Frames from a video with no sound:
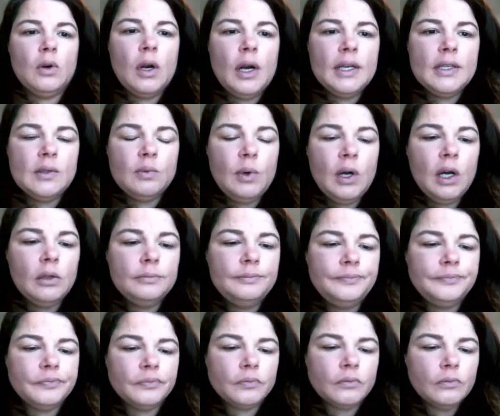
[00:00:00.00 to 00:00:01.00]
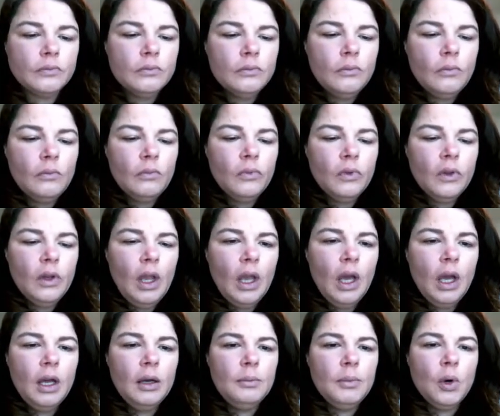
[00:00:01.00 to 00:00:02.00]
as well,
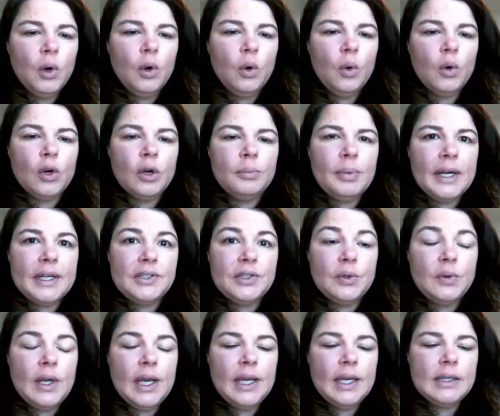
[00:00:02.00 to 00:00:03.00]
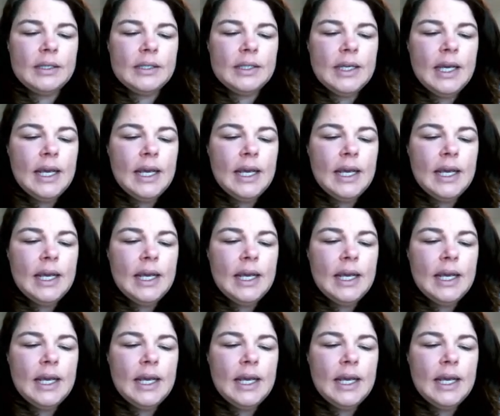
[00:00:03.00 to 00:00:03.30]
or order by due date.